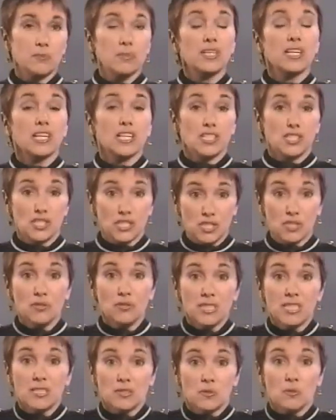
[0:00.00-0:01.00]
because
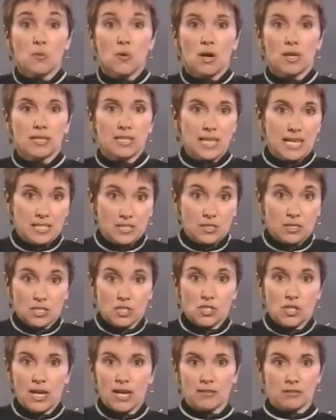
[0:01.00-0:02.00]
you didn't want that
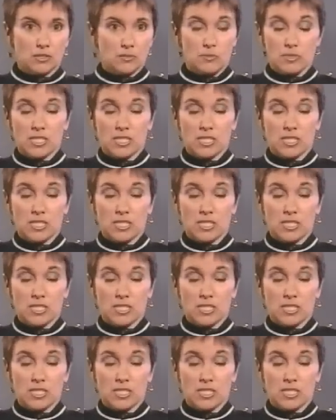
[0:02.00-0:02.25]
young child